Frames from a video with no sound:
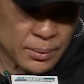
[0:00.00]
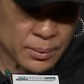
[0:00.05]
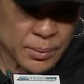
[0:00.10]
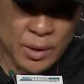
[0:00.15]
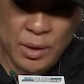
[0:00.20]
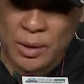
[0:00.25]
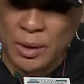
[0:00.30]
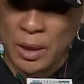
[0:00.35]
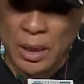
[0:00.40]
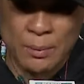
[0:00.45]

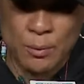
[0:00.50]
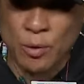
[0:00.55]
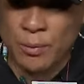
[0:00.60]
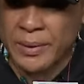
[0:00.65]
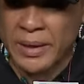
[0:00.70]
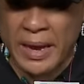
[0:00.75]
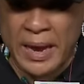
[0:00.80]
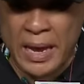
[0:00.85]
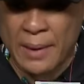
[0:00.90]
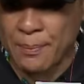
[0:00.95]
to
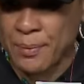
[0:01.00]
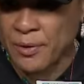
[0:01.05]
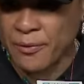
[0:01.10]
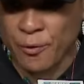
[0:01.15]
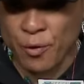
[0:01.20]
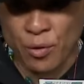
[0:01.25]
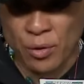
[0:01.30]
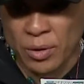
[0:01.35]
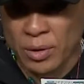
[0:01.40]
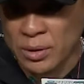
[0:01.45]
be happy
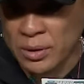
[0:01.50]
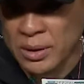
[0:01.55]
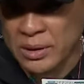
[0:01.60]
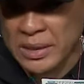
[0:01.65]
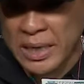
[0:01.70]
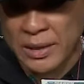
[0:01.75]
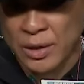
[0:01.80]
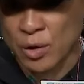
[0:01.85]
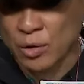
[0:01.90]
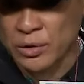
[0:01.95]
for her
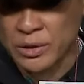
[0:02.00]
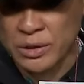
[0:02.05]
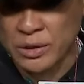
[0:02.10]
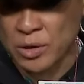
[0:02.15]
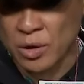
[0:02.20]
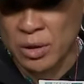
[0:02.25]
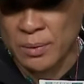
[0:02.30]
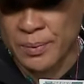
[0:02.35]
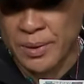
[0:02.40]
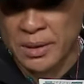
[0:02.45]
because I know she's
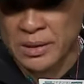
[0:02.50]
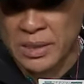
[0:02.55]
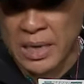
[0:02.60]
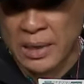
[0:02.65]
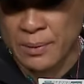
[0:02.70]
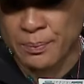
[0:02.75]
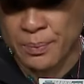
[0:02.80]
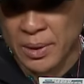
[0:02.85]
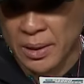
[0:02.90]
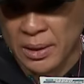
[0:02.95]
going to be a
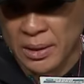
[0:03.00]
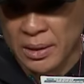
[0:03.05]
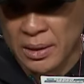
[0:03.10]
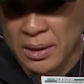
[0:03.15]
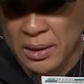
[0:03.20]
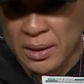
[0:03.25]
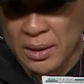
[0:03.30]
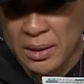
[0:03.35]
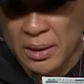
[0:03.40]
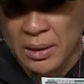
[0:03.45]
top pick.
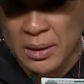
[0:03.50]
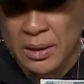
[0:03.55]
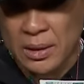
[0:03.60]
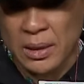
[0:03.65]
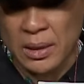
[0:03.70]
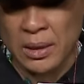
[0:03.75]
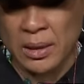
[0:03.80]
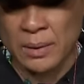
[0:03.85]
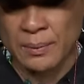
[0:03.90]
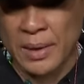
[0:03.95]

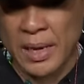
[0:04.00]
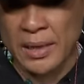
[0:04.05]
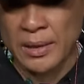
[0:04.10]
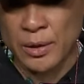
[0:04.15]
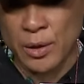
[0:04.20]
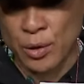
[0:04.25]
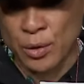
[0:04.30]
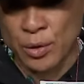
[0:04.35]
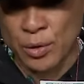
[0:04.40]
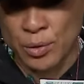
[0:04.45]
I
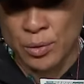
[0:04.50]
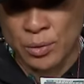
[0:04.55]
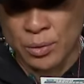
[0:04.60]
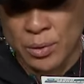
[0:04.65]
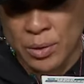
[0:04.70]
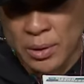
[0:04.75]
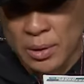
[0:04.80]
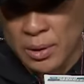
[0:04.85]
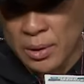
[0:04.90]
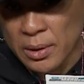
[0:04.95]
know
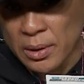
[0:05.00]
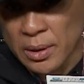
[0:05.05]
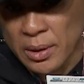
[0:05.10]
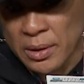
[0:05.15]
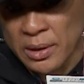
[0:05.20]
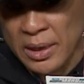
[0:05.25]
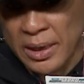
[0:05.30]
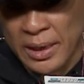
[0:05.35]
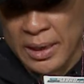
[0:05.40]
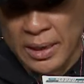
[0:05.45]

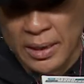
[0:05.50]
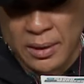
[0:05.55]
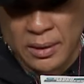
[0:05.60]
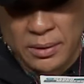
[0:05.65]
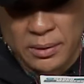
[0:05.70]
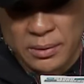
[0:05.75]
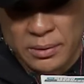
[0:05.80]
that